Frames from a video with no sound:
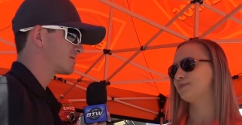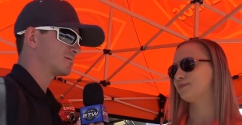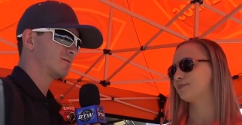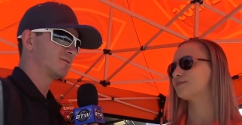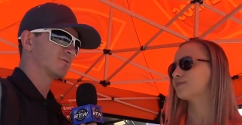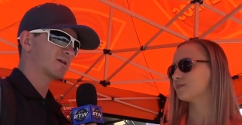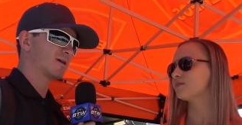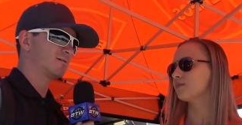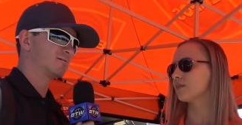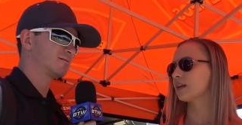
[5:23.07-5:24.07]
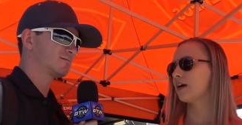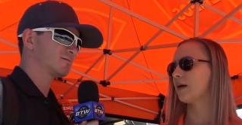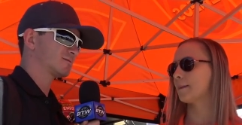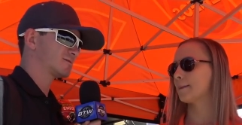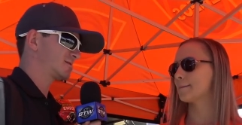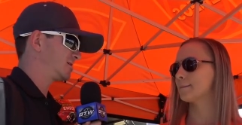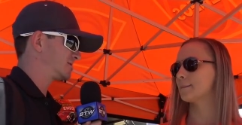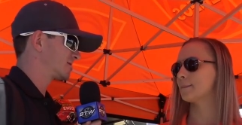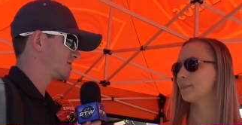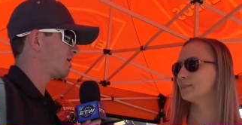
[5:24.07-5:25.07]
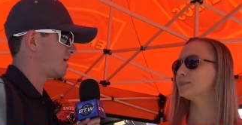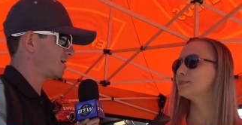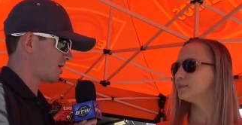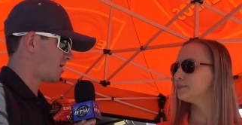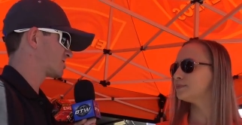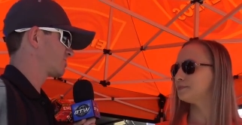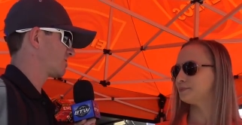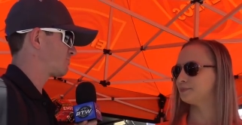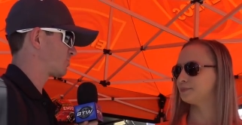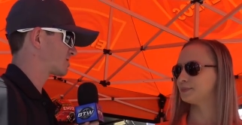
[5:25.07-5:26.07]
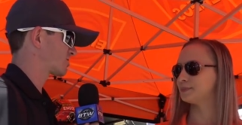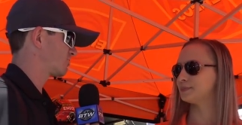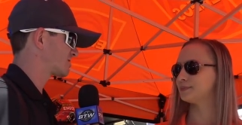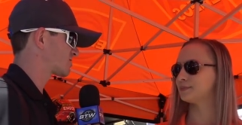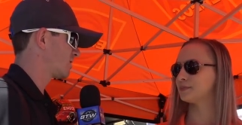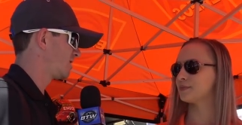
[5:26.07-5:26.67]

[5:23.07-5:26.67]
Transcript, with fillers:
Speaker 1: in in the European season, also at Bristol as